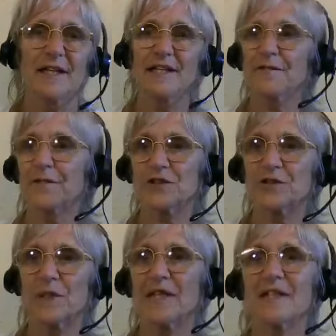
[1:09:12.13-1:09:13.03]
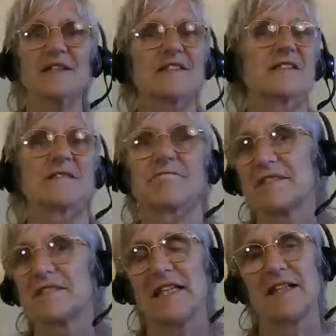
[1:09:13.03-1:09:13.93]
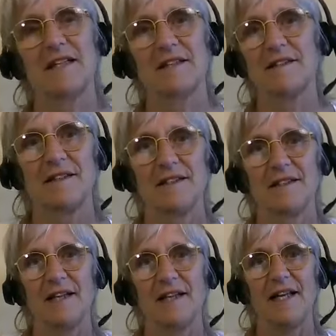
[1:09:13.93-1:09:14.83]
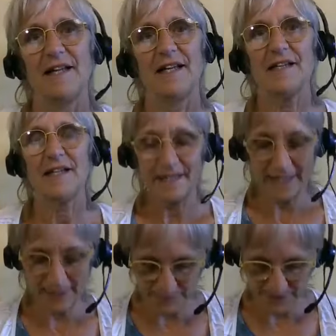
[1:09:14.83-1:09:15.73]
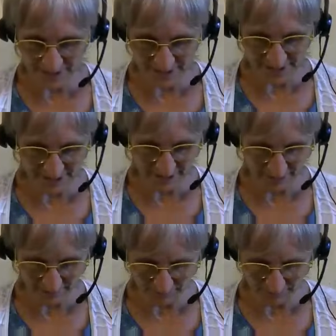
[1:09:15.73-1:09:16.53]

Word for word: And it falls away and it's there. And that it can be a sea like,